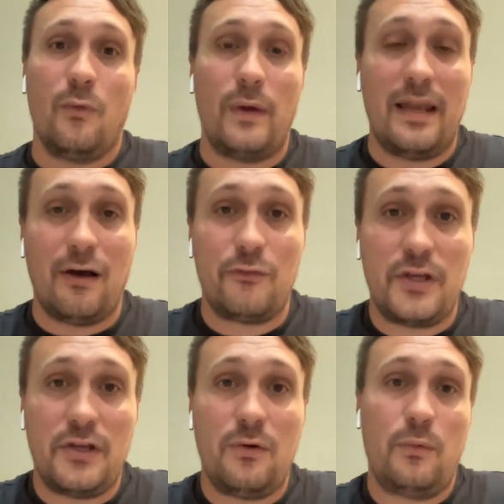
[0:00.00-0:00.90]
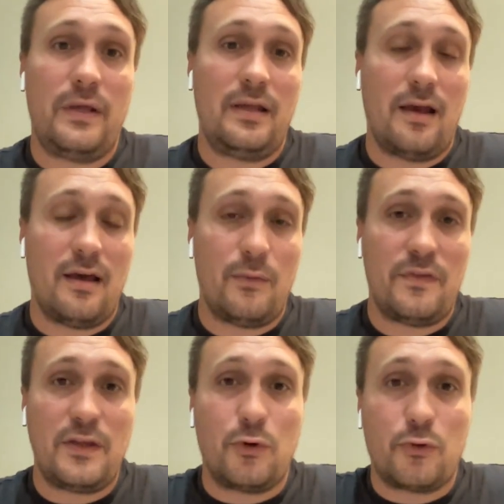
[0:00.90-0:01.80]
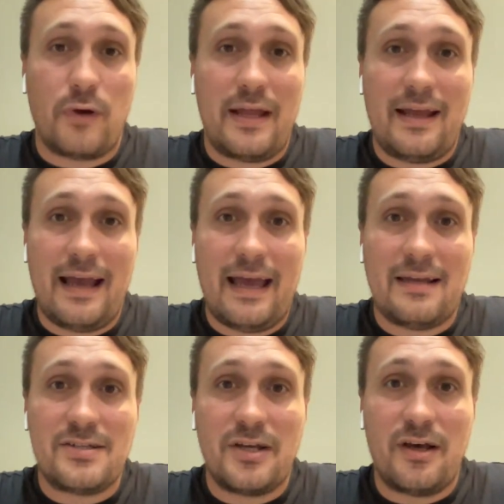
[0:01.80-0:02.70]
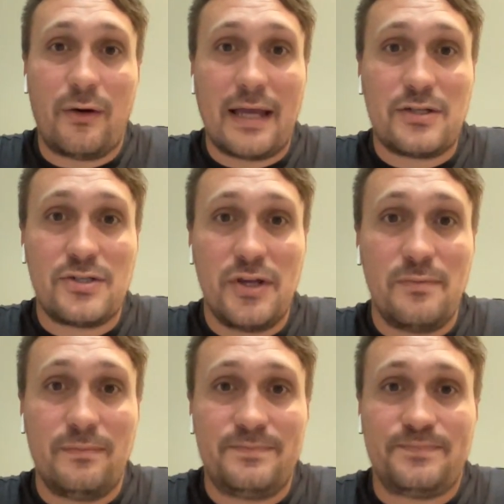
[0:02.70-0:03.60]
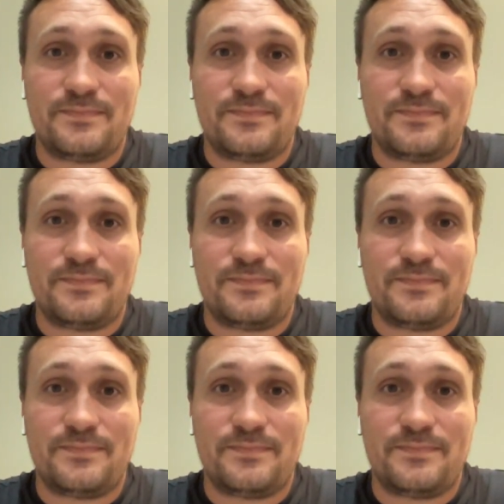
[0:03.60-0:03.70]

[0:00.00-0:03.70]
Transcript: We love you. We think you're great. And I'll catch you soon.